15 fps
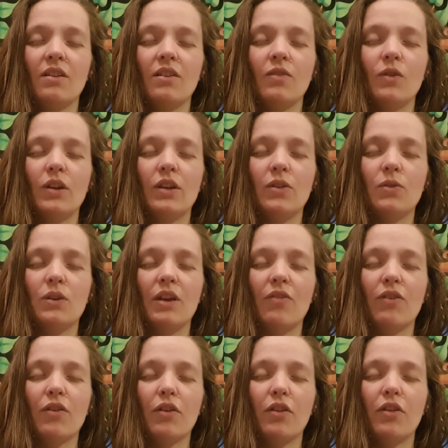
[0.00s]
while you give
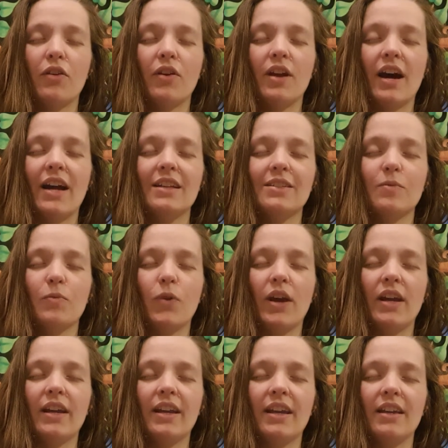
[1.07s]
your third eye some
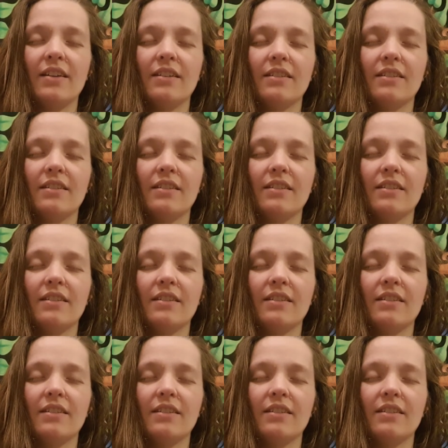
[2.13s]
Reiki.